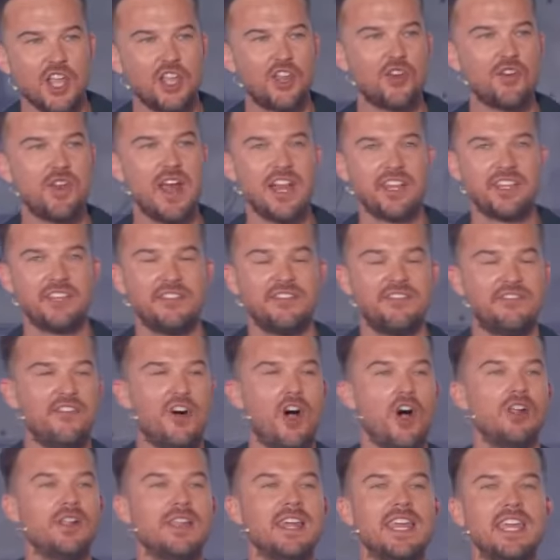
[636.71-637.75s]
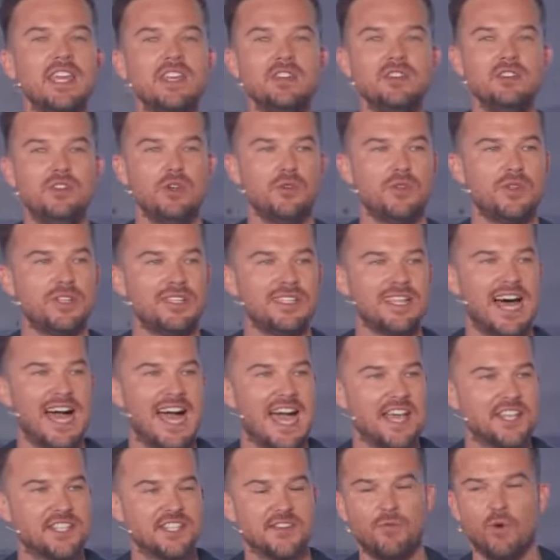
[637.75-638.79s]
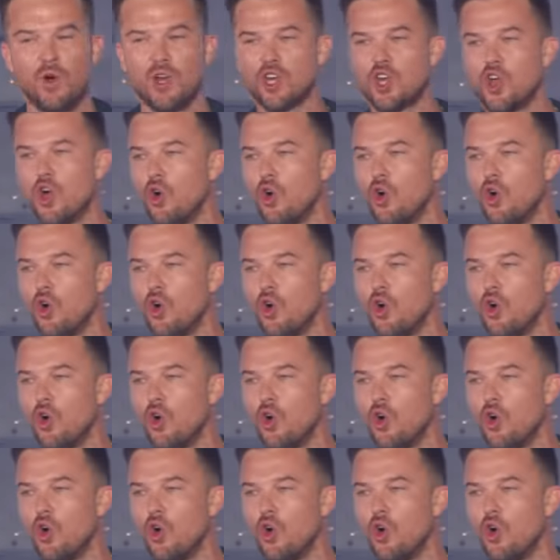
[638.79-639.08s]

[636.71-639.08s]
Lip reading: You're not to fall into the lies of what